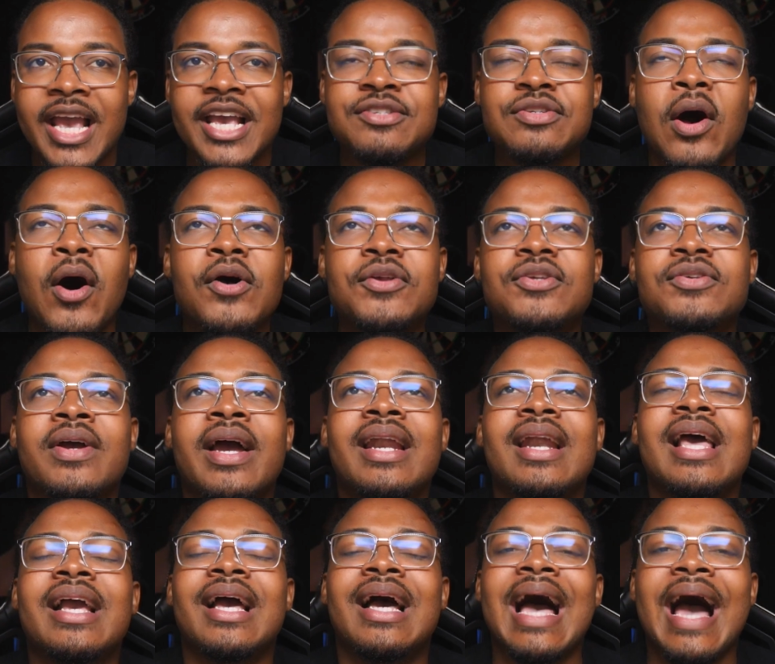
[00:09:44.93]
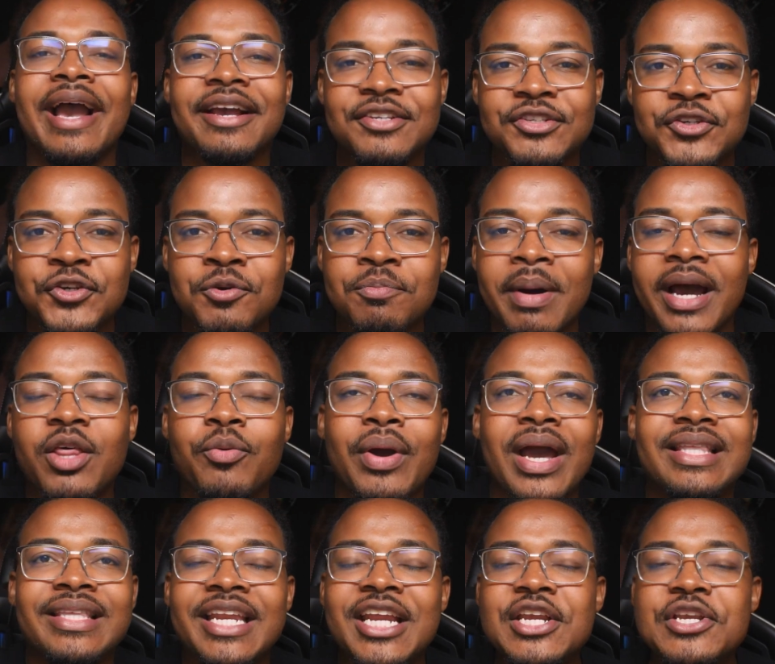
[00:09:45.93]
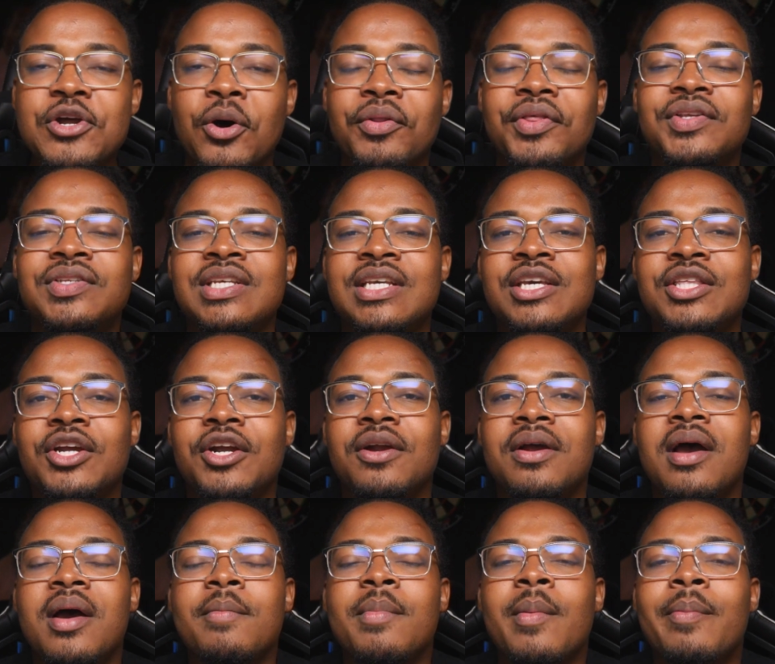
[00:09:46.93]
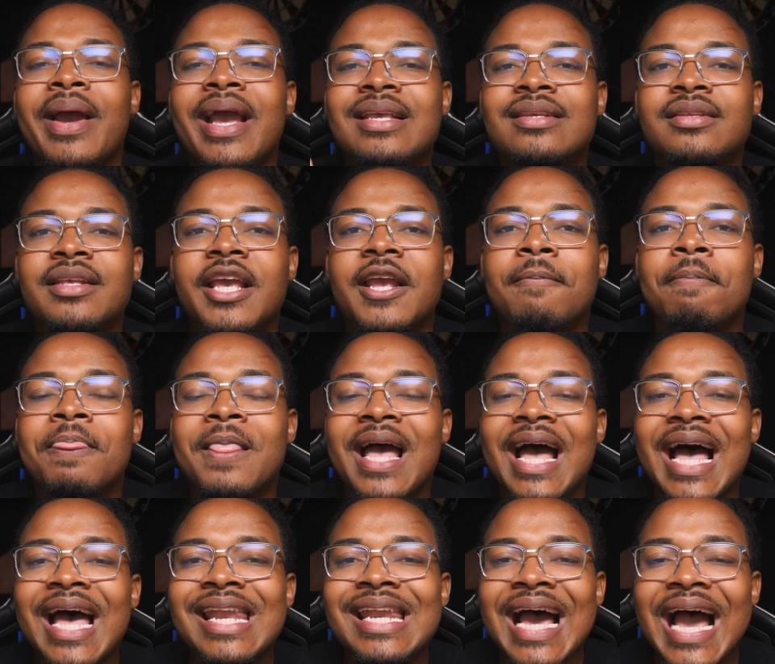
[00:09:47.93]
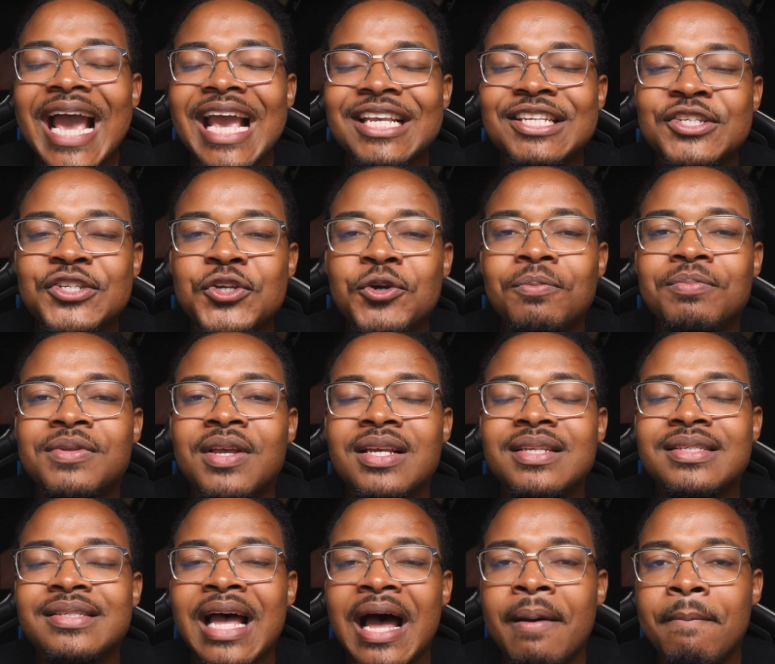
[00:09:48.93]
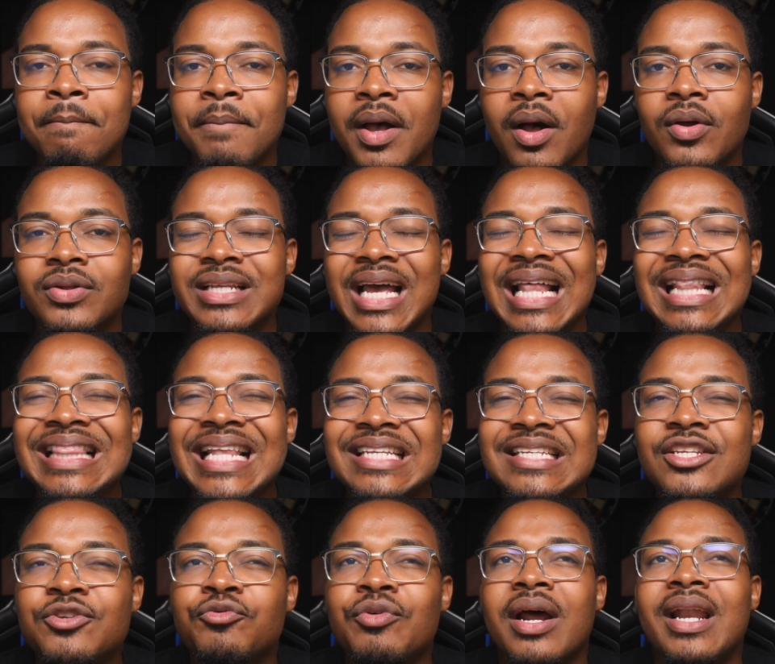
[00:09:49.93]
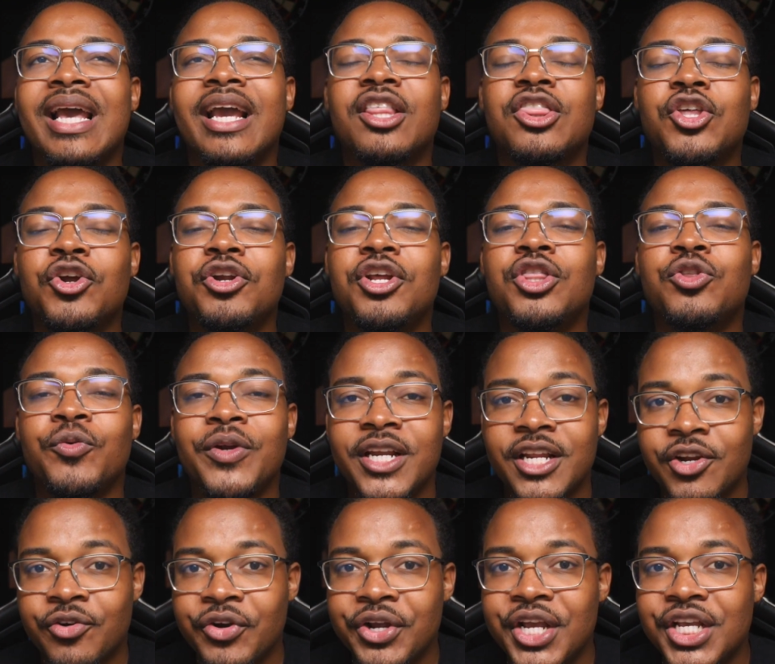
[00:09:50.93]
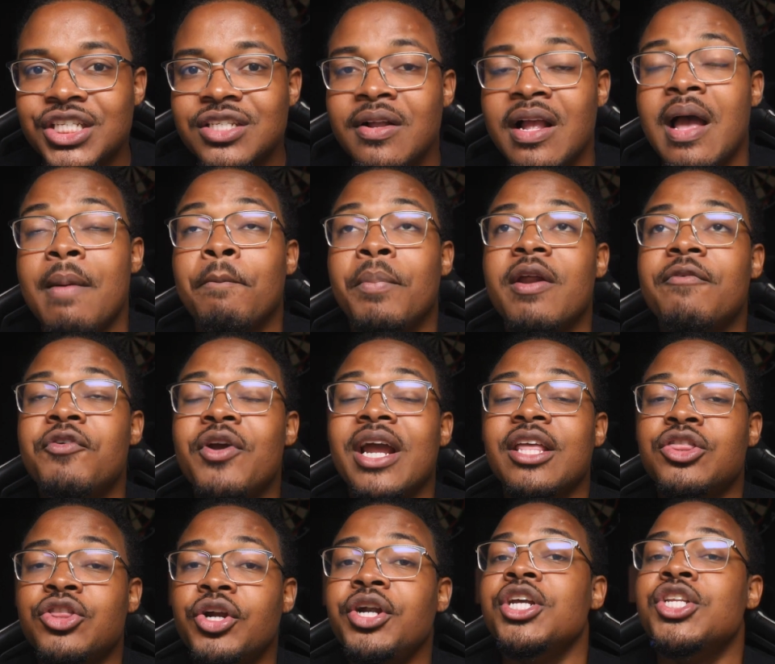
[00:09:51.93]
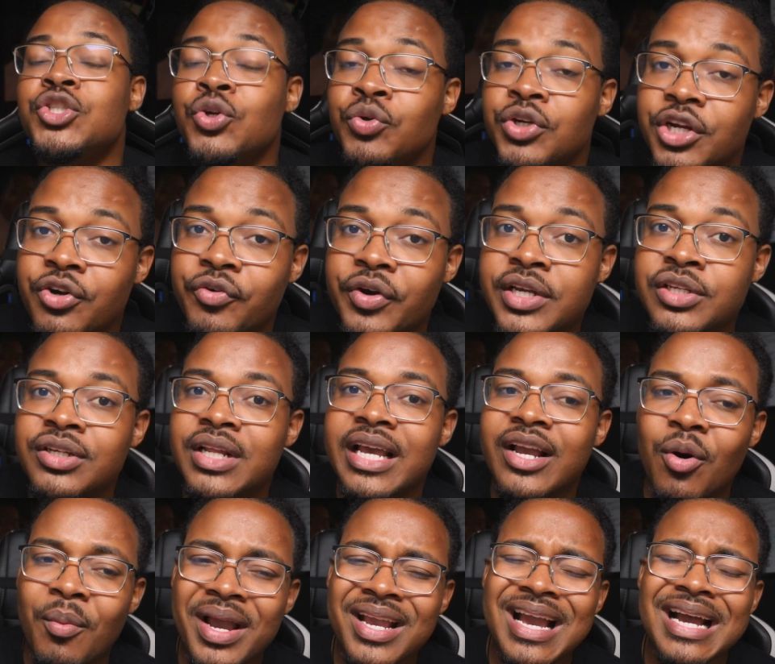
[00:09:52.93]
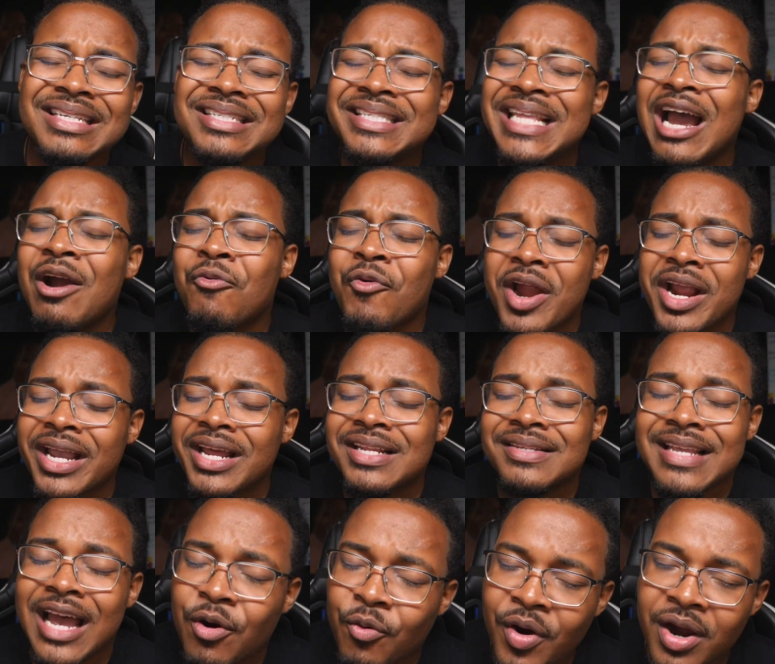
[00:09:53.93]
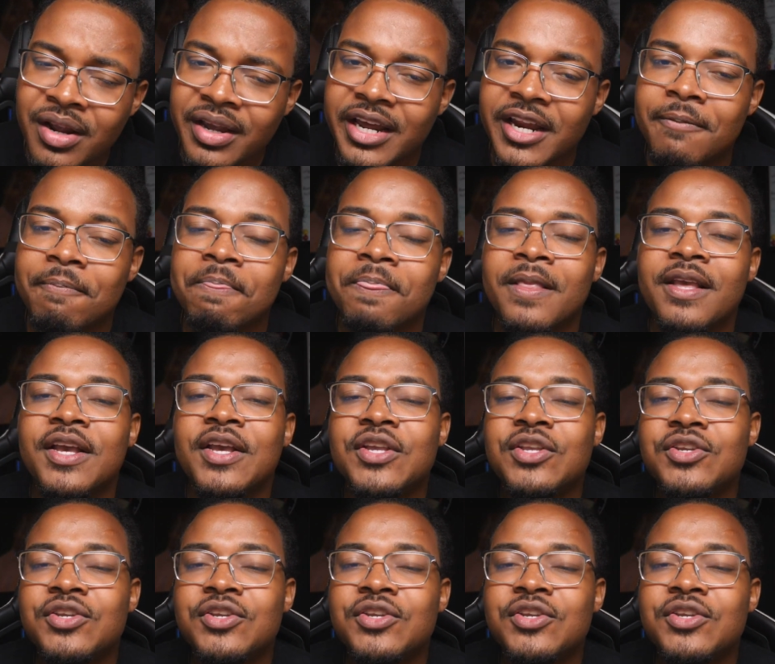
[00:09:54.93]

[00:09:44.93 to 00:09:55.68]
It's also kind of like an ice cube. By the way, I didn't know this either, but basically, an ice cube does not melt unless it's around like 33 degrees. But if you're at 32 degrees, you're like, oh my gosh, it's not working, it's not working.